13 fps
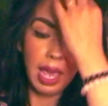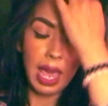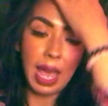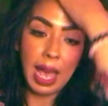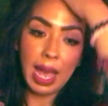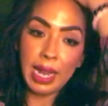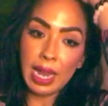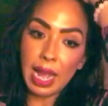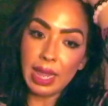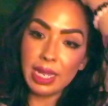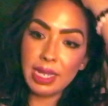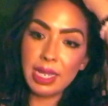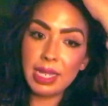and
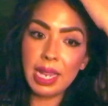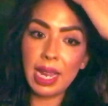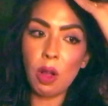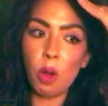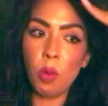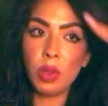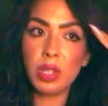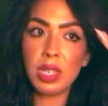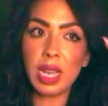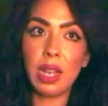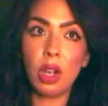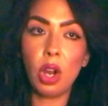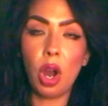this is like almost like
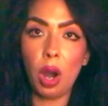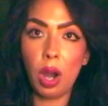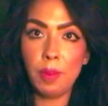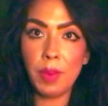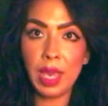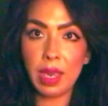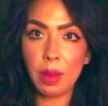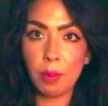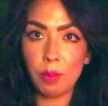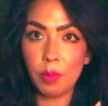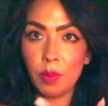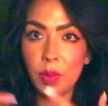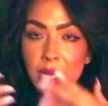a karmic
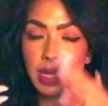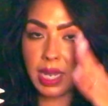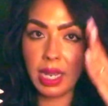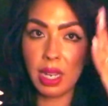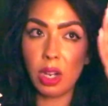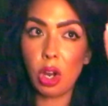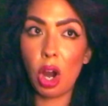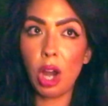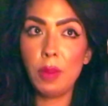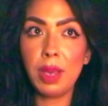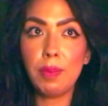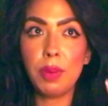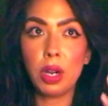it's like a
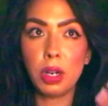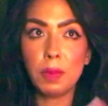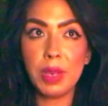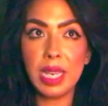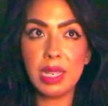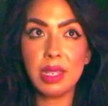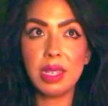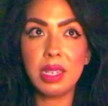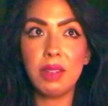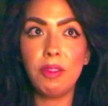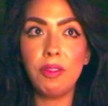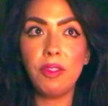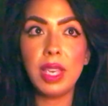karmic purpose to
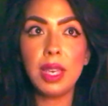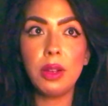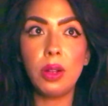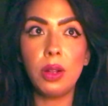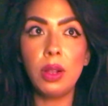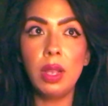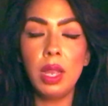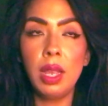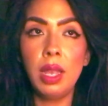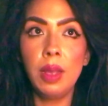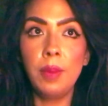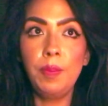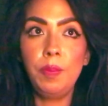feel
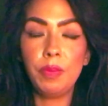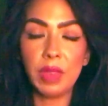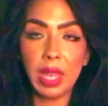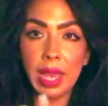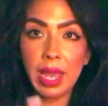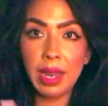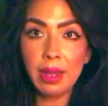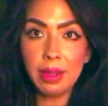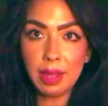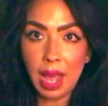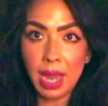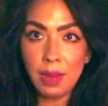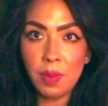in
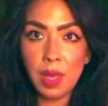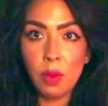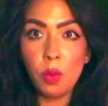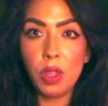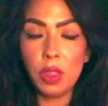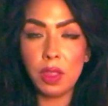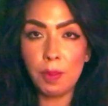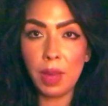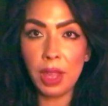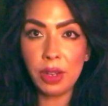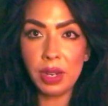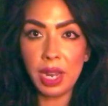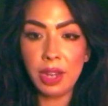alignment with the
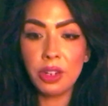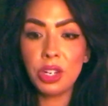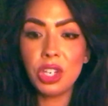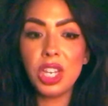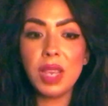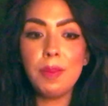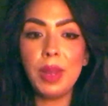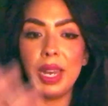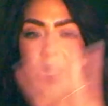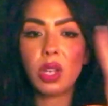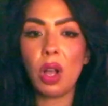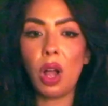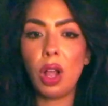mother energy but
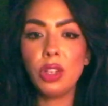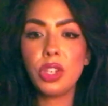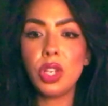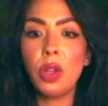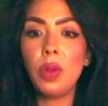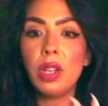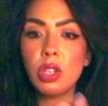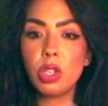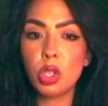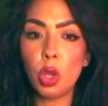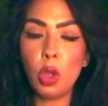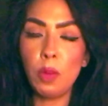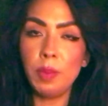it's also a
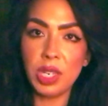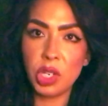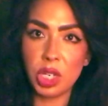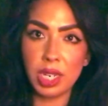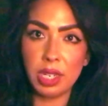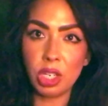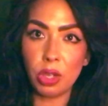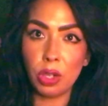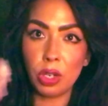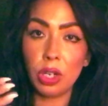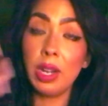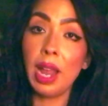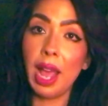soul mission to
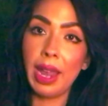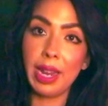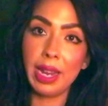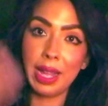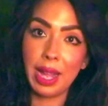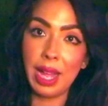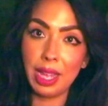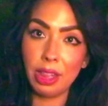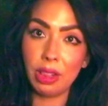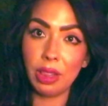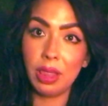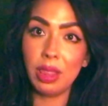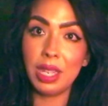learn how to cut
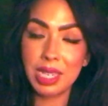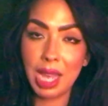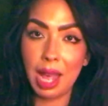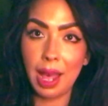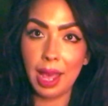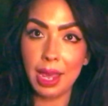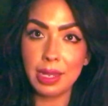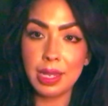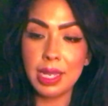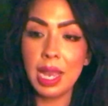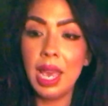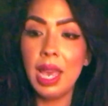the ties